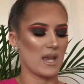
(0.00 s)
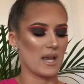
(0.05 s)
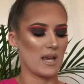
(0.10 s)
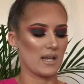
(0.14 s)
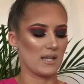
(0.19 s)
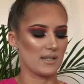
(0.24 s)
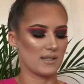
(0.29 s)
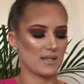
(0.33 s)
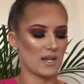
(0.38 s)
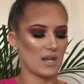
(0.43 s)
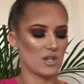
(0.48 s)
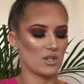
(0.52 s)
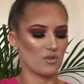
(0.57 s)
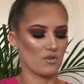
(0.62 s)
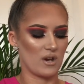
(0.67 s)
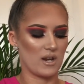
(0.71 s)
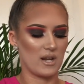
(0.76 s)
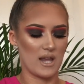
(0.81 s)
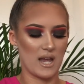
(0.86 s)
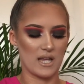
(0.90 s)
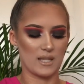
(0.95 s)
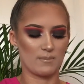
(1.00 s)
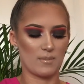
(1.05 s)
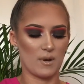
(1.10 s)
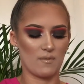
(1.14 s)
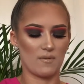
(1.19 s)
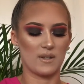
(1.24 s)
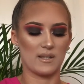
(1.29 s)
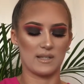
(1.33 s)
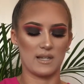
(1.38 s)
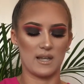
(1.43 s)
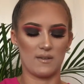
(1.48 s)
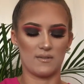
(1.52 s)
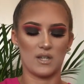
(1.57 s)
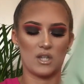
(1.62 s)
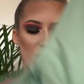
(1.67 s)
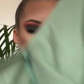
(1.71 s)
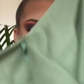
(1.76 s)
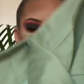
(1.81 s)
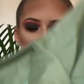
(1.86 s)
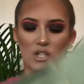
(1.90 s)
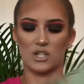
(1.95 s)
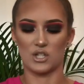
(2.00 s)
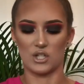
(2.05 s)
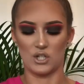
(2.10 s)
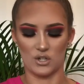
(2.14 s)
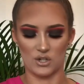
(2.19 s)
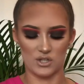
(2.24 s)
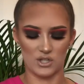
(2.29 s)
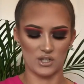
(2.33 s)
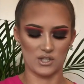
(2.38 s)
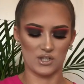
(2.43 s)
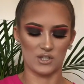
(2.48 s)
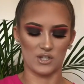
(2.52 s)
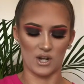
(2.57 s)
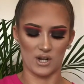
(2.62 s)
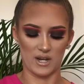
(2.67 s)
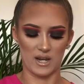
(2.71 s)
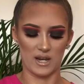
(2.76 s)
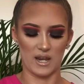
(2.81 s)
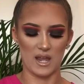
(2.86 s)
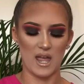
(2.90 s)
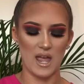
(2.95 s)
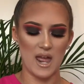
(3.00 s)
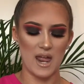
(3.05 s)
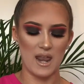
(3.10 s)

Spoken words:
It's sage green, it has puffy sleeves, it just looks stunning.